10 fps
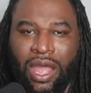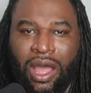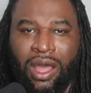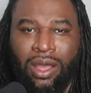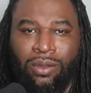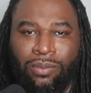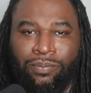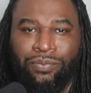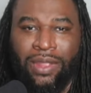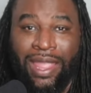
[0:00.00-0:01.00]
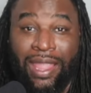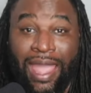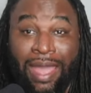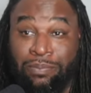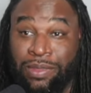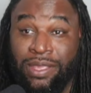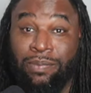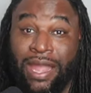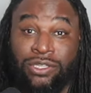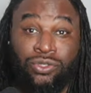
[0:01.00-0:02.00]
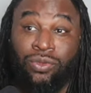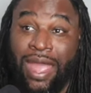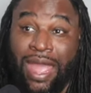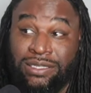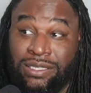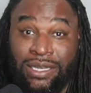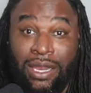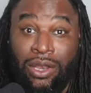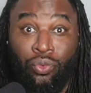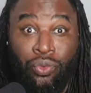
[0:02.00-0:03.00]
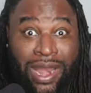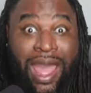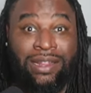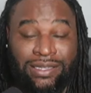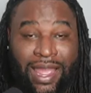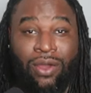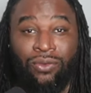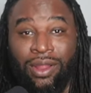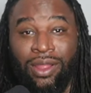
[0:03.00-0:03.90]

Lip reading: and got beat by two guys Canelo knocked out.